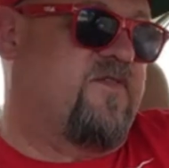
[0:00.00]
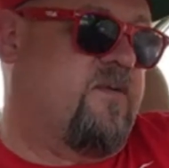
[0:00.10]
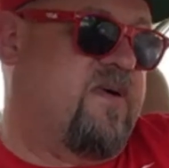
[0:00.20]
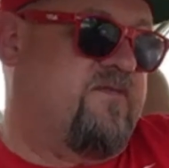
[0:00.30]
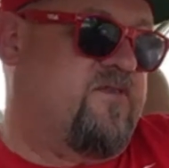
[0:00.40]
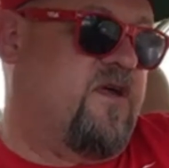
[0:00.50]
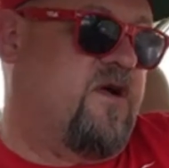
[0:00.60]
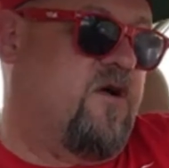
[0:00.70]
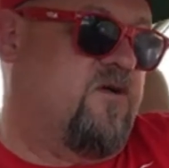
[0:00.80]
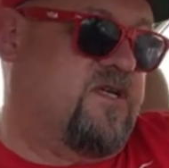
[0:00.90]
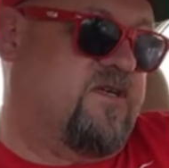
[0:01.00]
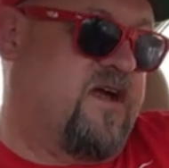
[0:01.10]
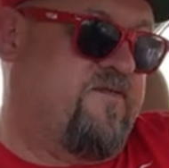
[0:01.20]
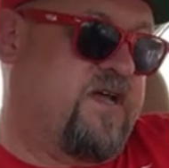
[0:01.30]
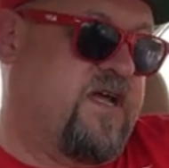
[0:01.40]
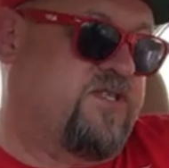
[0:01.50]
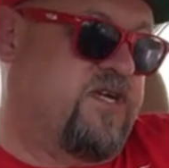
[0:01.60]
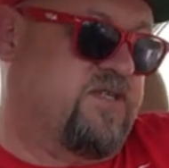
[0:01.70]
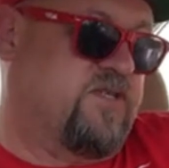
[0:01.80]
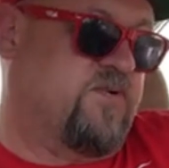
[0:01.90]
film after The Host, I definitely got to
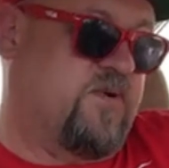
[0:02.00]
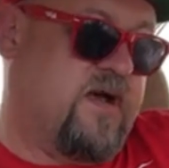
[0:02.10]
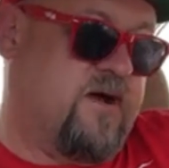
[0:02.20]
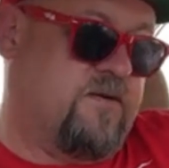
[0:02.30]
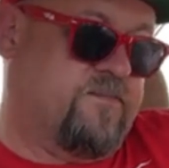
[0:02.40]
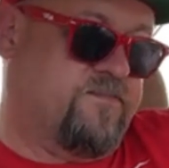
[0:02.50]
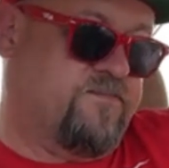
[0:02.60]
check this one out.